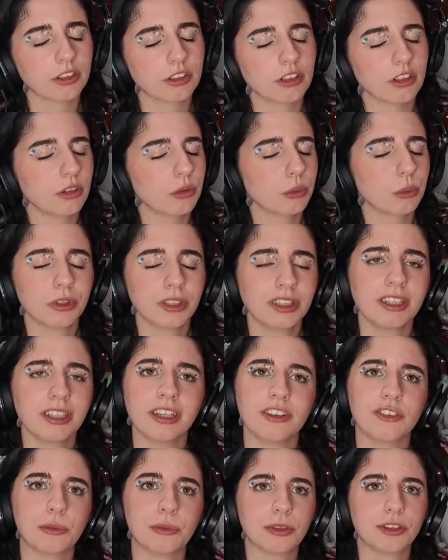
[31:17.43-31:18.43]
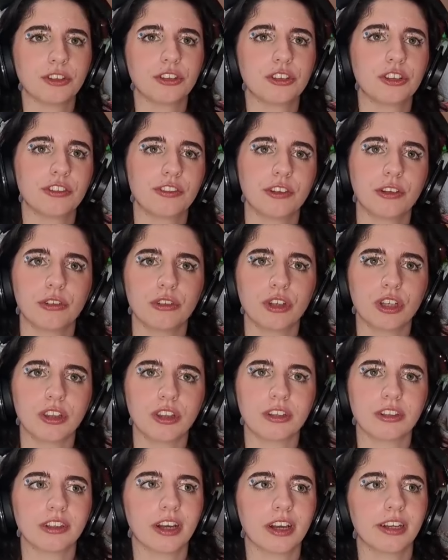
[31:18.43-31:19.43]
I don't know what it is, but it just feels like
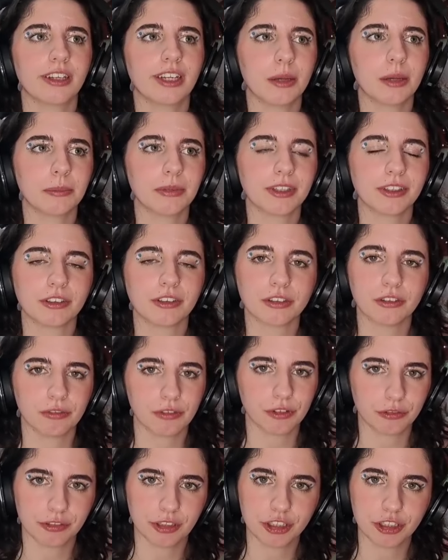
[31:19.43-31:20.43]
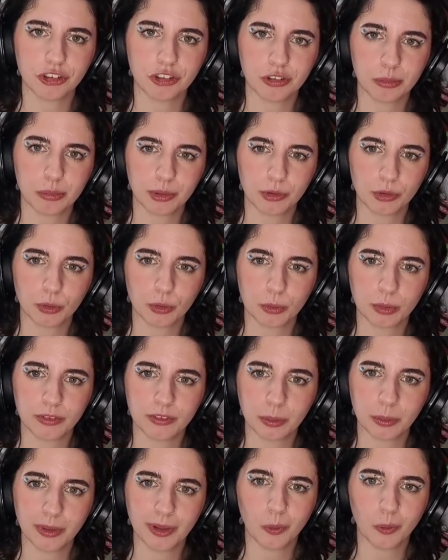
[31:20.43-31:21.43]
the dynamic of the friendship group
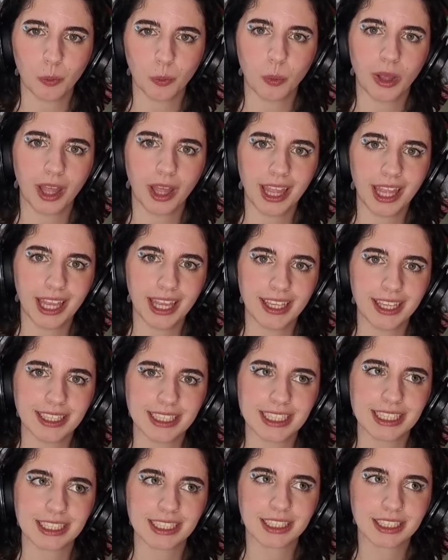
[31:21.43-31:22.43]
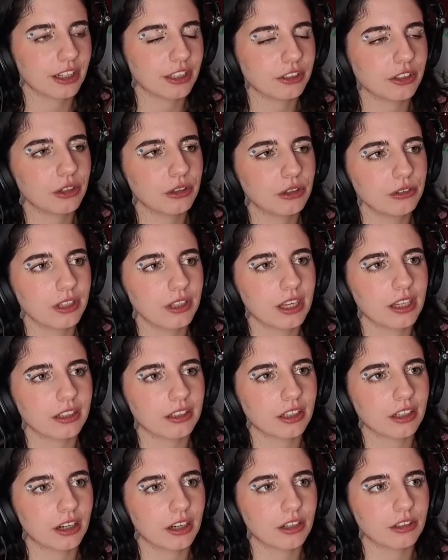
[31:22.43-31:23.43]
is a bit weird. I know that
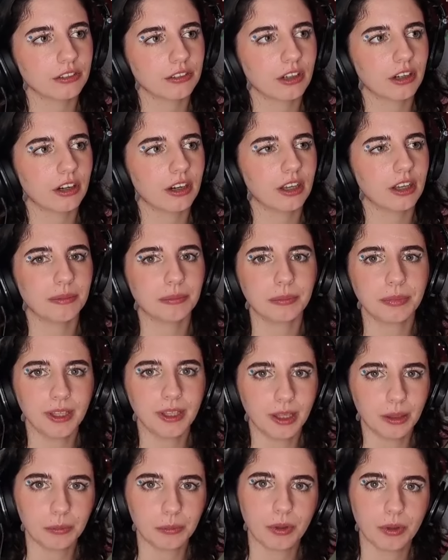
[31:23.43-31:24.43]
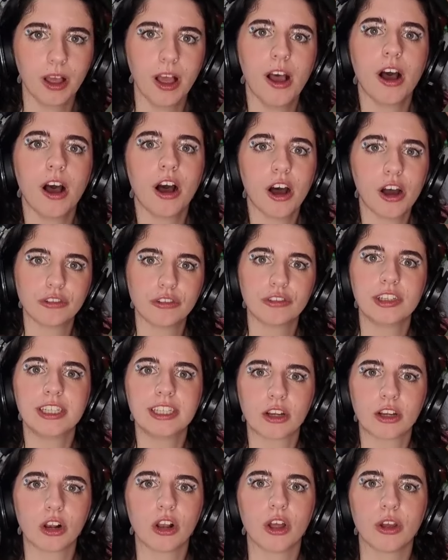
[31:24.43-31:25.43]
Cara and Pip are
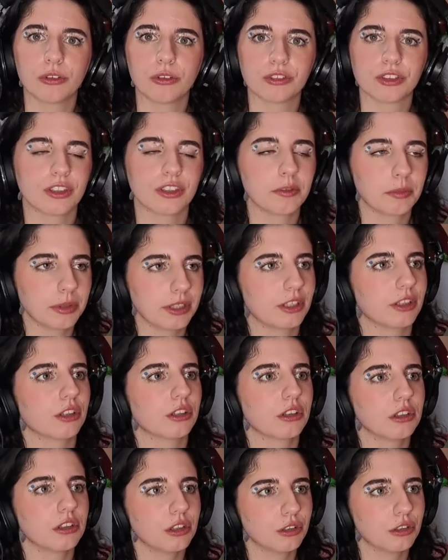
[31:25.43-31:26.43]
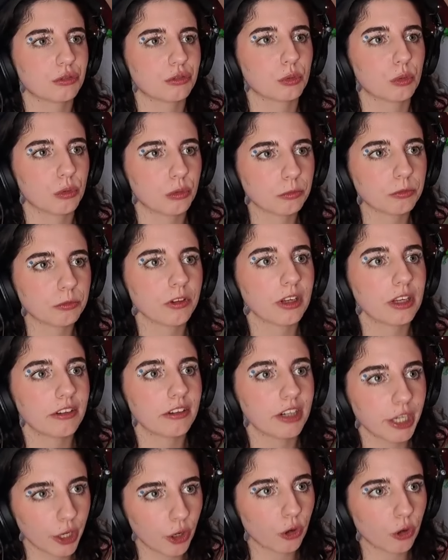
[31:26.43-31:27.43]
really close and have been close for a
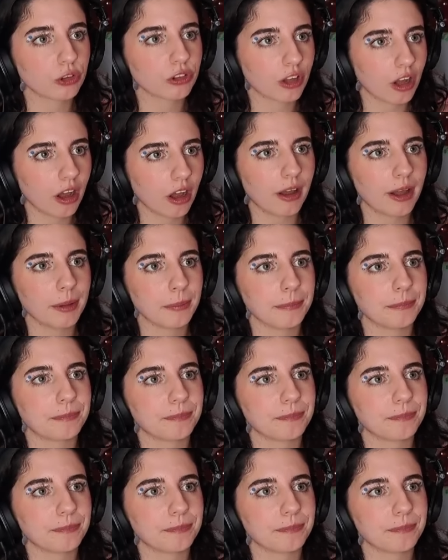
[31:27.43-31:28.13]
very long time,